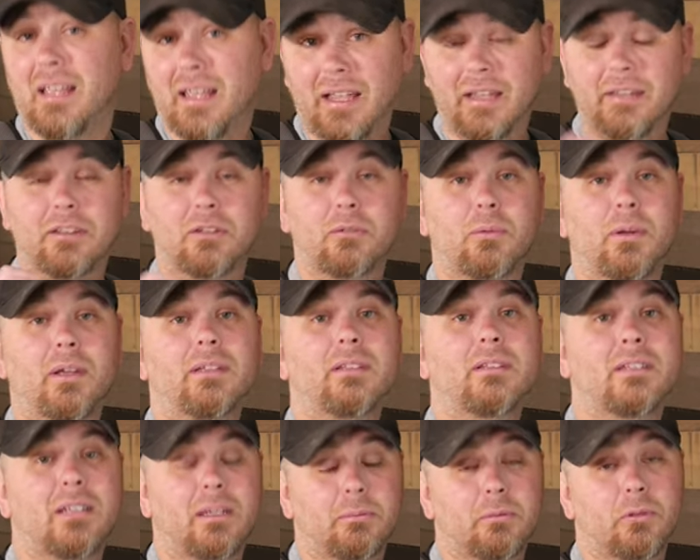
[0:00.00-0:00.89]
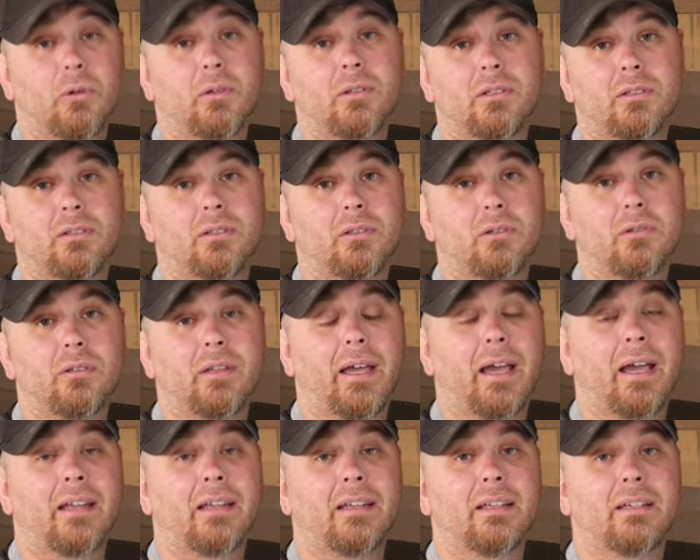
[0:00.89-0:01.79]
And the reason that I'm going to do
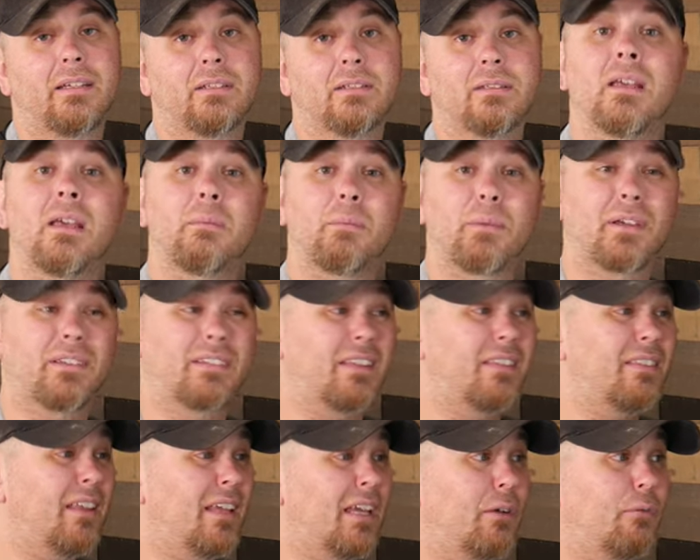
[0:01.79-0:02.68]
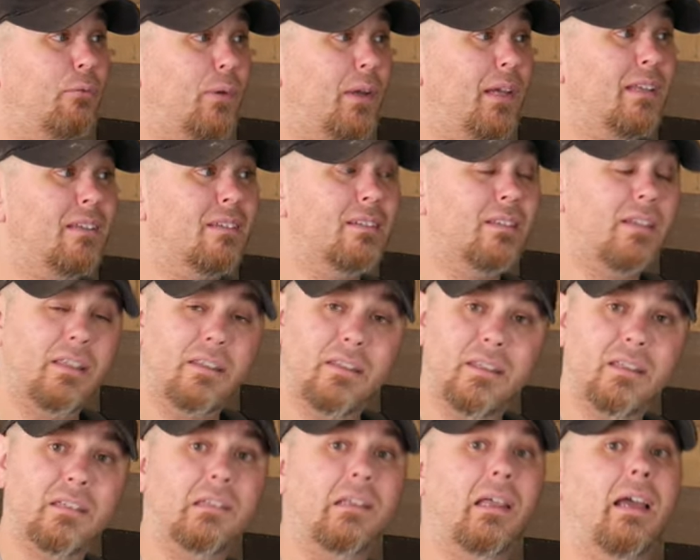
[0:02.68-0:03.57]
that is because I think if we can see
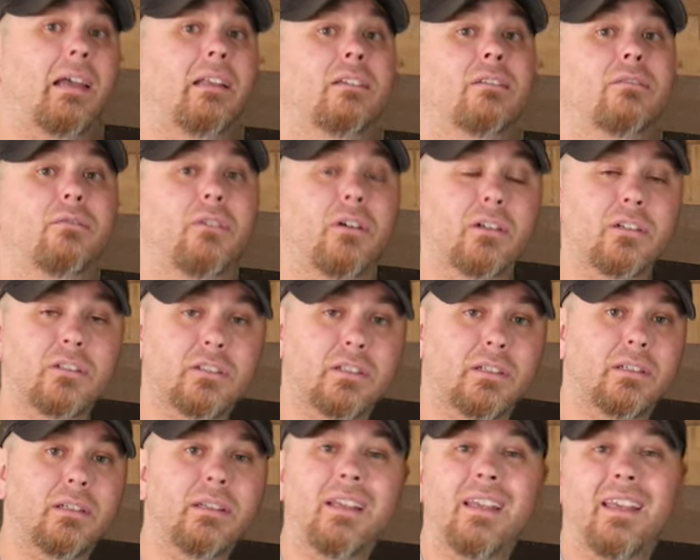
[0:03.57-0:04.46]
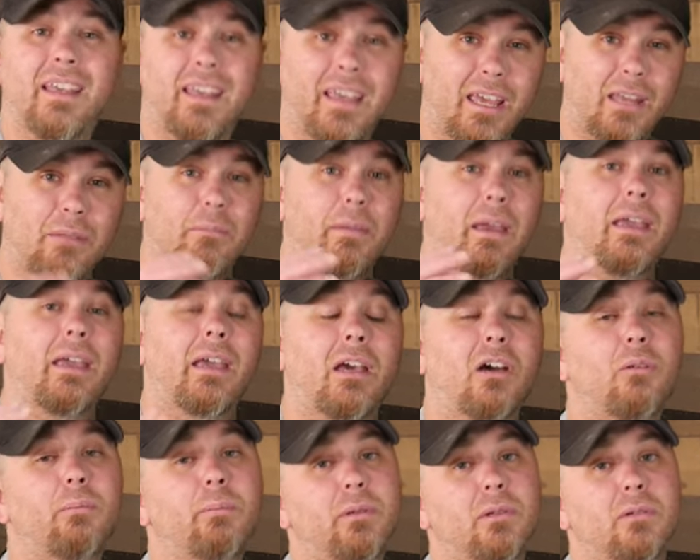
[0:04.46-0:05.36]
these lights function, it may
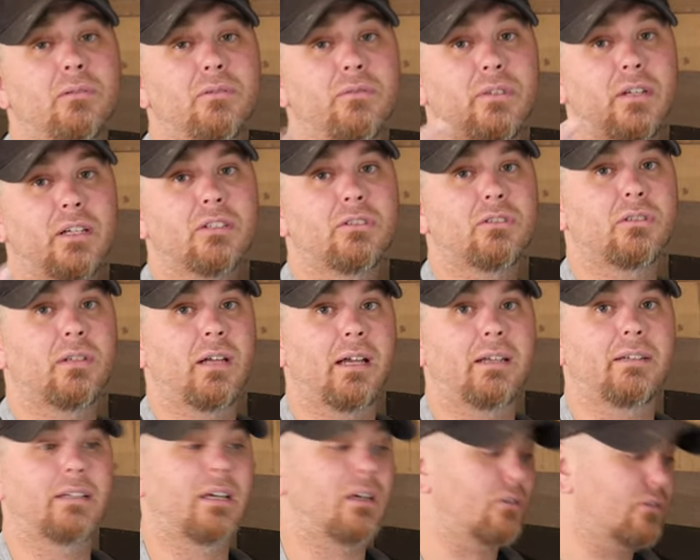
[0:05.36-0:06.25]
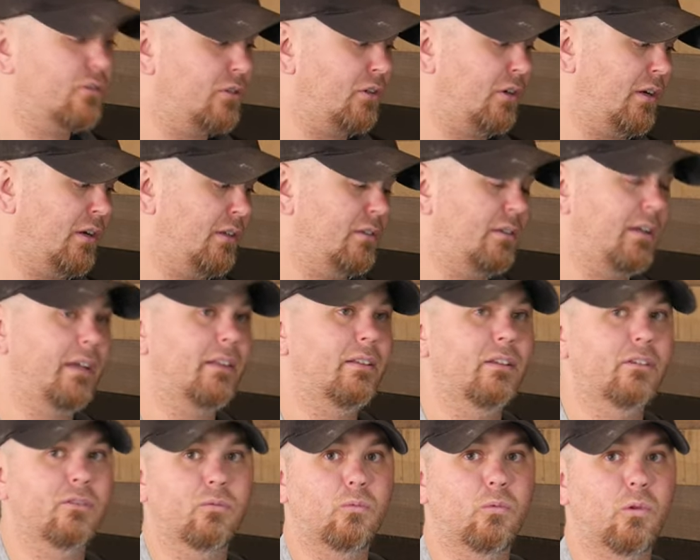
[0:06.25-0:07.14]
help you visualize how circuits like
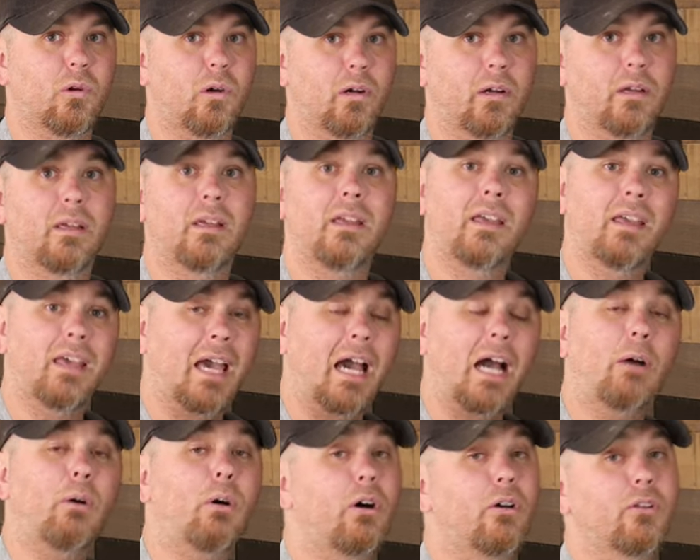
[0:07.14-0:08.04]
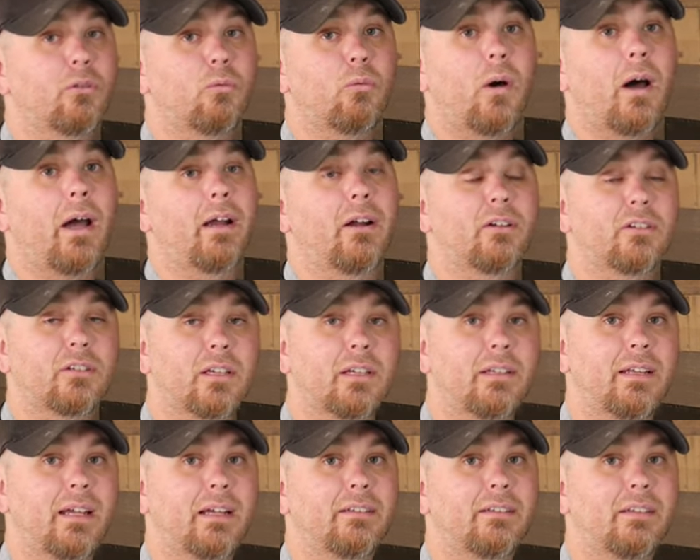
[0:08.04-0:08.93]
this work, how all the wires
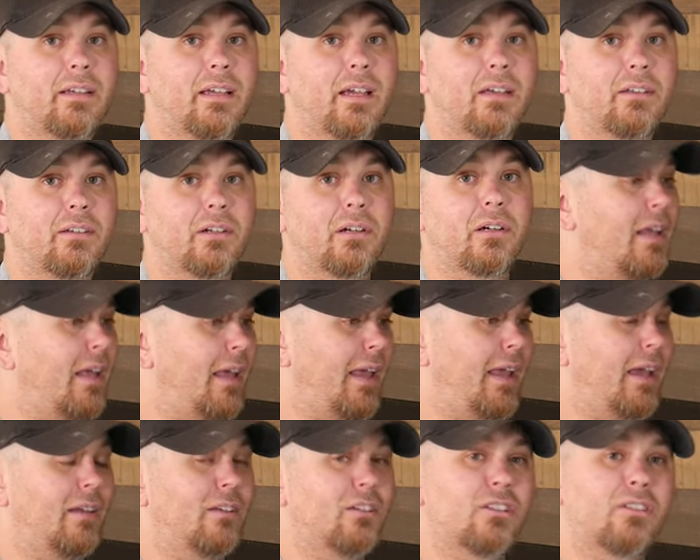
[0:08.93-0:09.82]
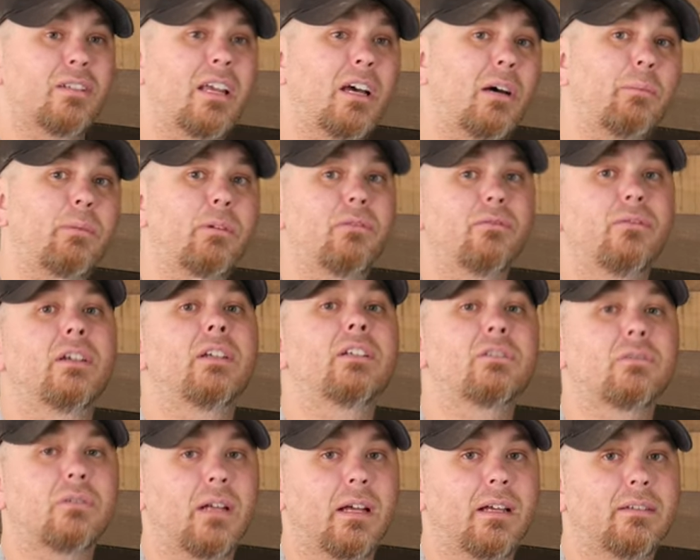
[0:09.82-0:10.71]
connect together, and just help you
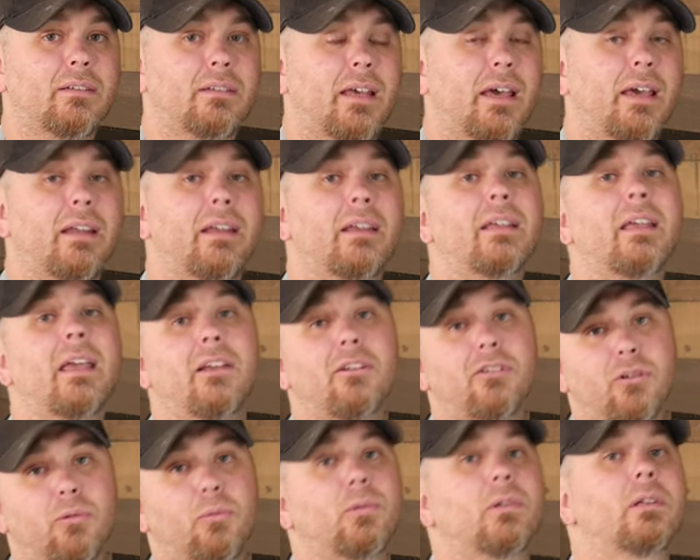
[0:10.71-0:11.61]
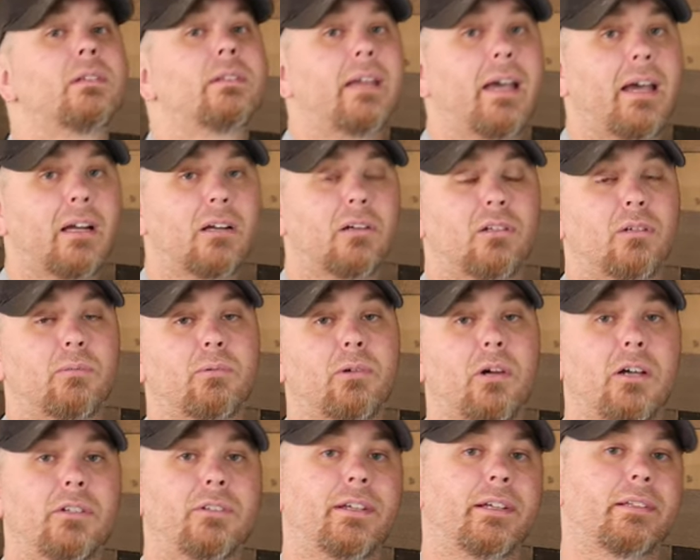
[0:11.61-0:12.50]
visualize that in case you want to tackle a
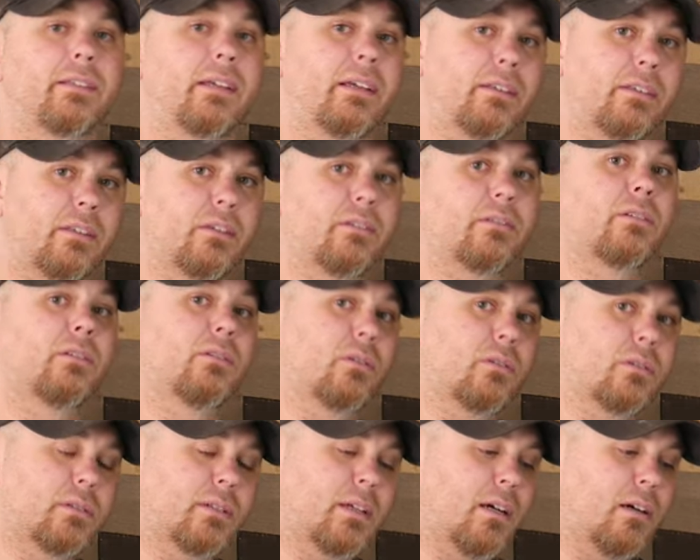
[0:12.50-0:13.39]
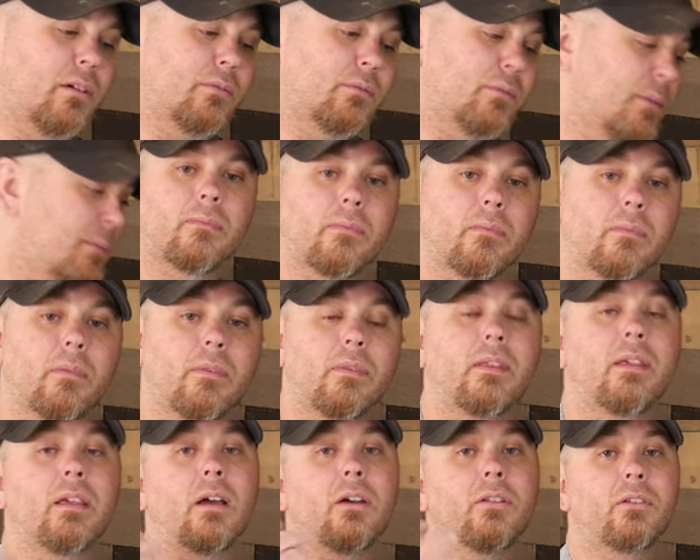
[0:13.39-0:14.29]
project like this yourself.
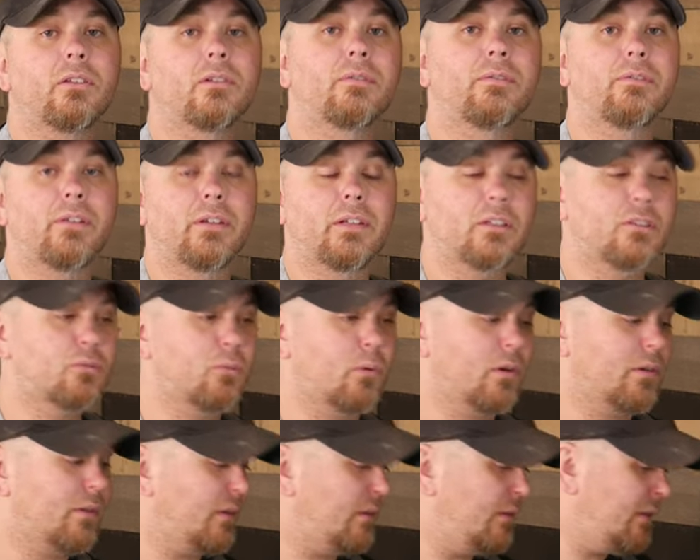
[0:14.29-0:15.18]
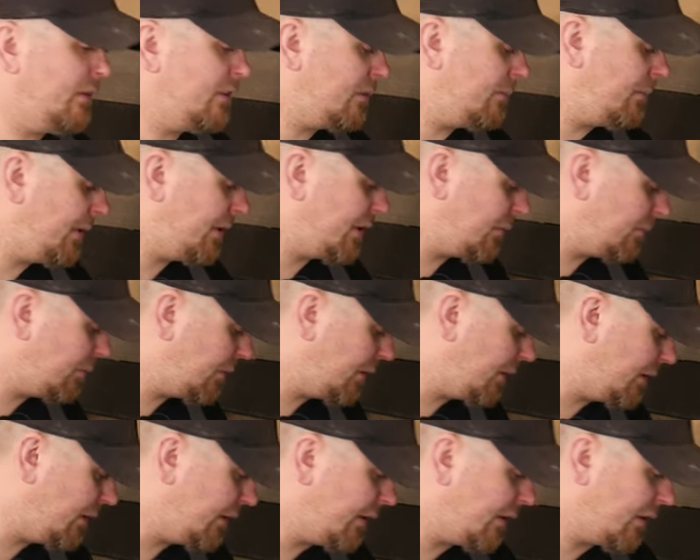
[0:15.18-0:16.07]
The other finish work that needs to be
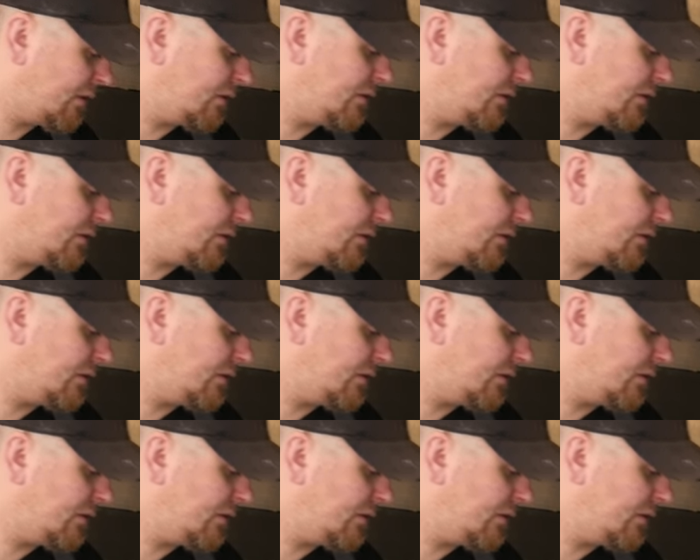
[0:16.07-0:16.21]
completed here